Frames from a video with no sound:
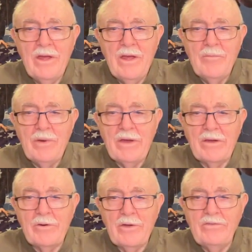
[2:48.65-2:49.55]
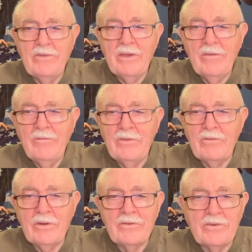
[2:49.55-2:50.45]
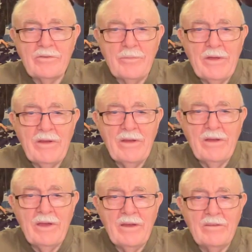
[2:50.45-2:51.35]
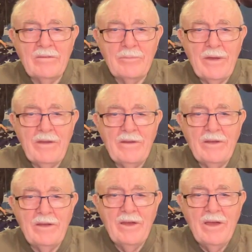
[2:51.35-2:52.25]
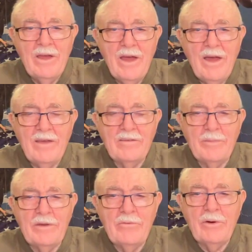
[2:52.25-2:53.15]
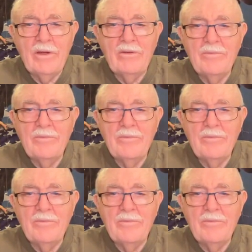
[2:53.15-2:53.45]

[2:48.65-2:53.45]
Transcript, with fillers: by increasing infrastructure spending and expanding high-speed rail.